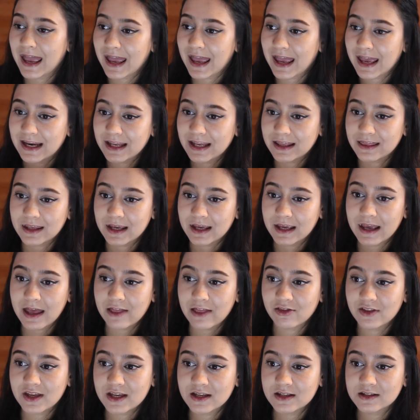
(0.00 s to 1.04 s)
anything.
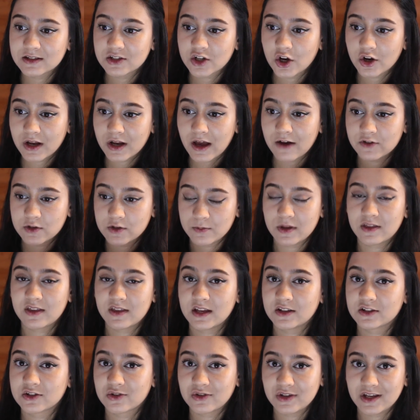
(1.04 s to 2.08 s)
And these don't have to be
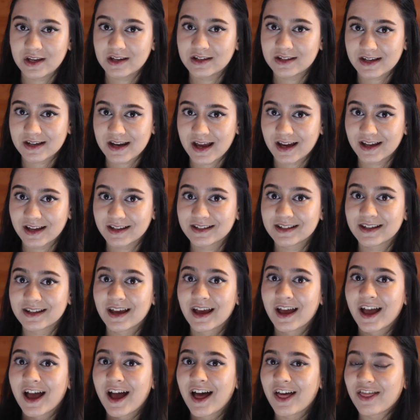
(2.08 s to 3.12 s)
things on the internet.
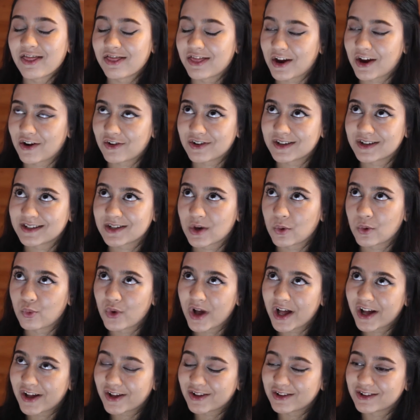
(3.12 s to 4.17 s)
There is a
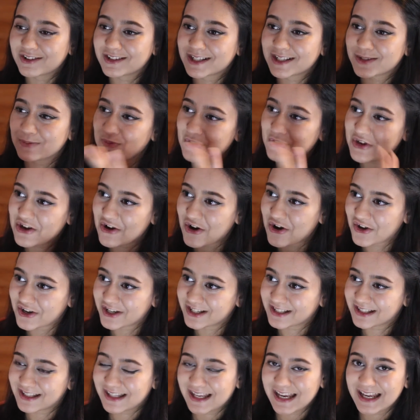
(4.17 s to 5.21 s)
world
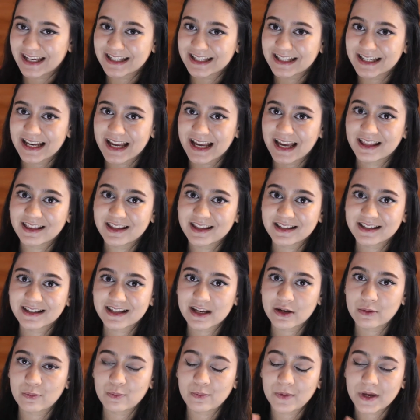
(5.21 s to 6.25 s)
beyond the internet. This can